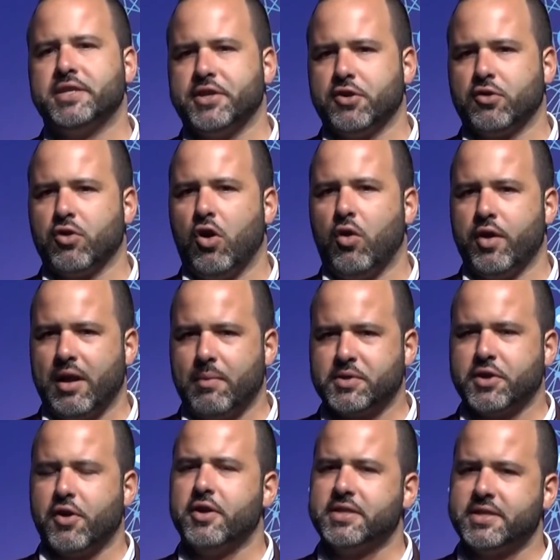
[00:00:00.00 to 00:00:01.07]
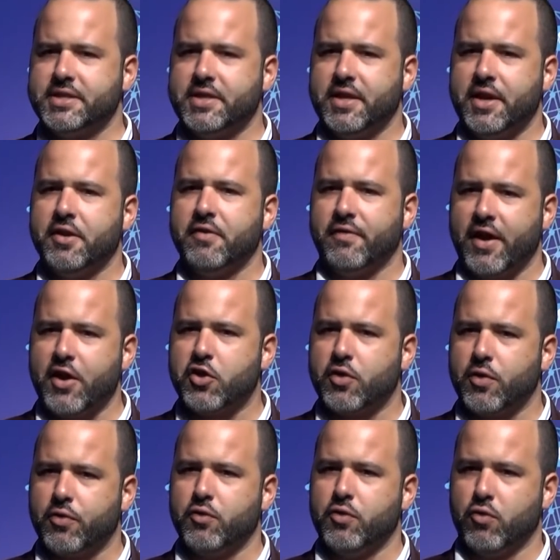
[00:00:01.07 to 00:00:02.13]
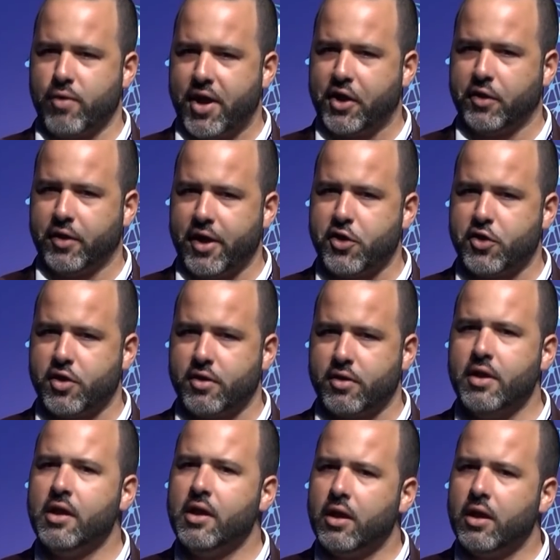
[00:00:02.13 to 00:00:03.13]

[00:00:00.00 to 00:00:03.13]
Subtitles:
here growing. I'm starting to see the innovation through the regulatory